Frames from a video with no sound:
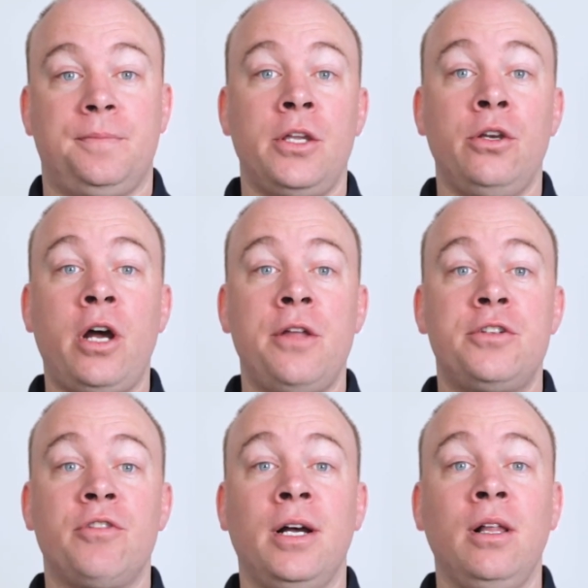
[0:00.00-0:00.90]
You know the
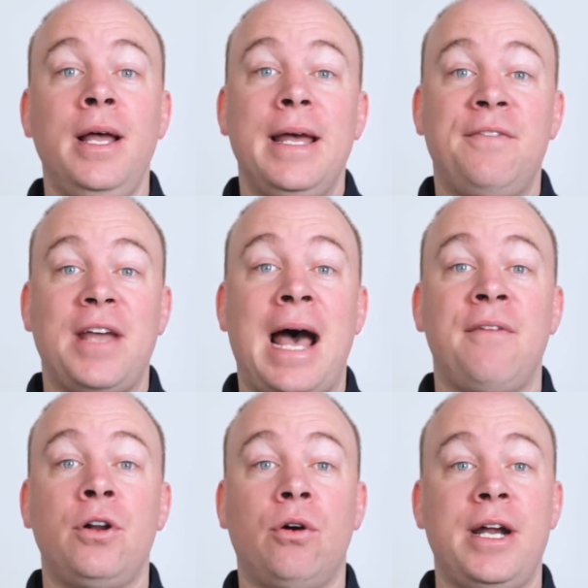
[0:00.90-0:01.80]
drill. If you
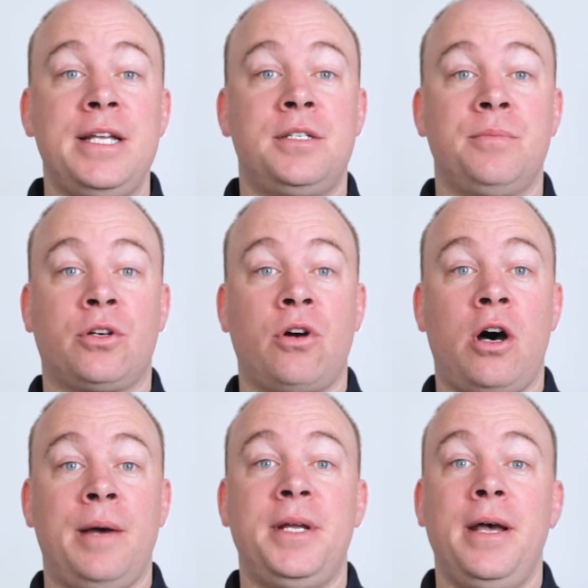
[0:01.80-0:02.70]
haven't already
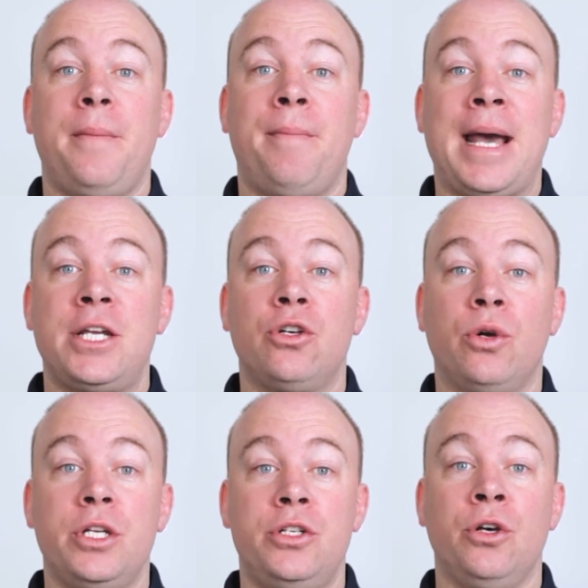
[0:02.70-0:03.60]
subscribed, make sure
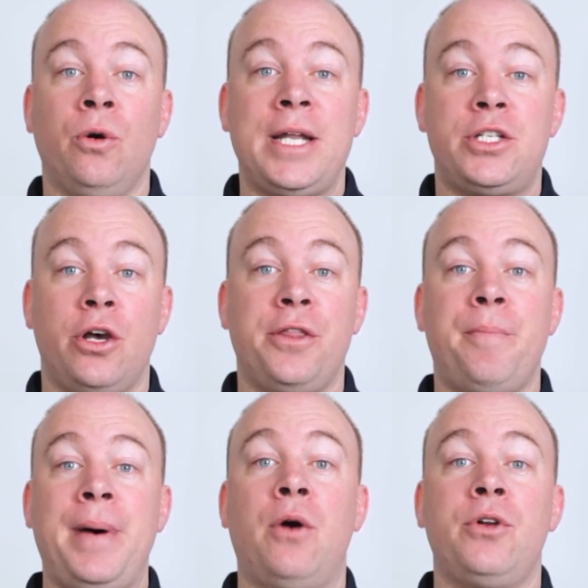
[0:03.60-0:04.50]
you do and turn the
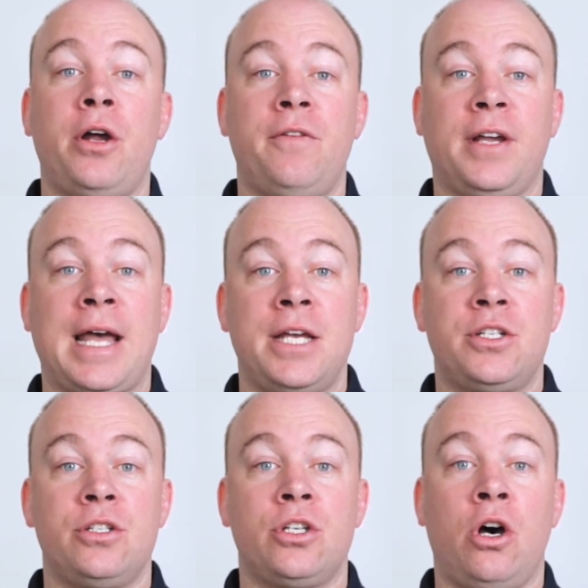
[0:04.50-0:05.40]
bell
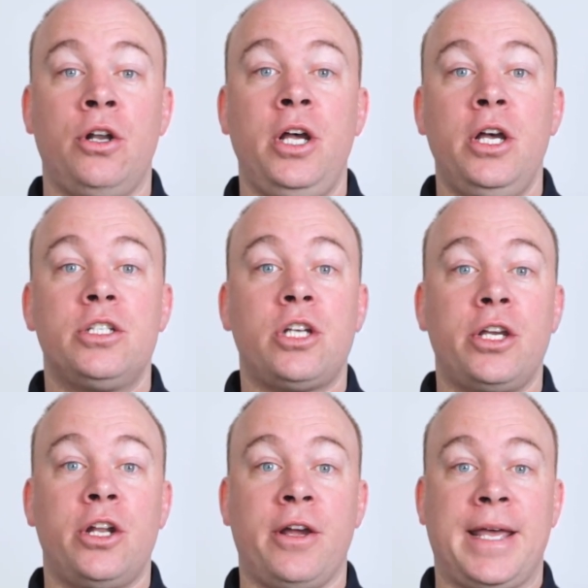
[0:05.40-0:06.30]
notifications on so
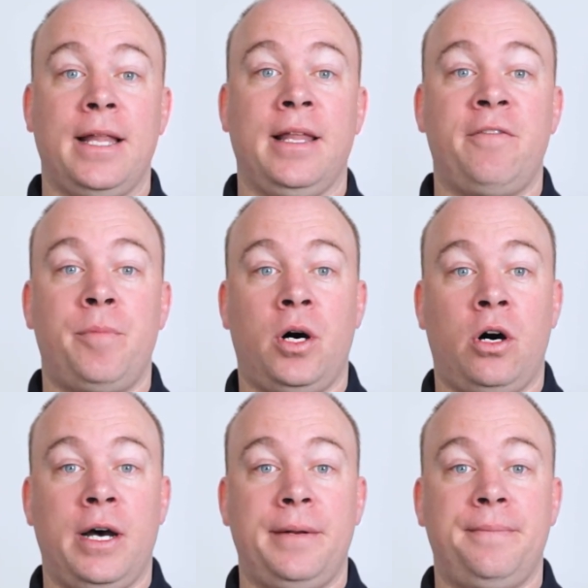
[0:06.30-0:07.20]
you don't get left
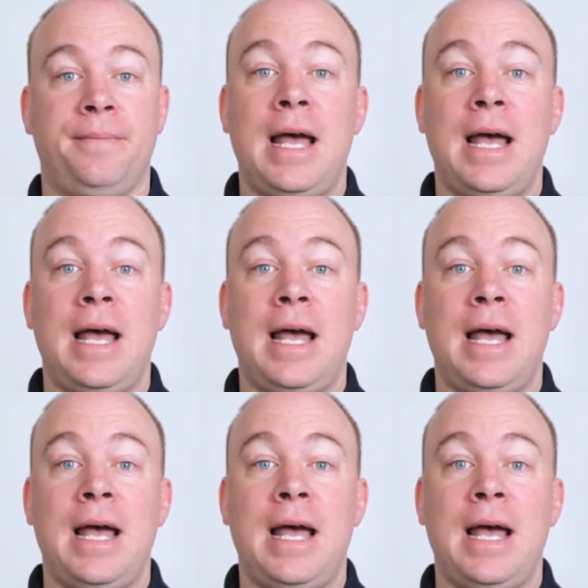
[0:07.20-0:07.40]
behind.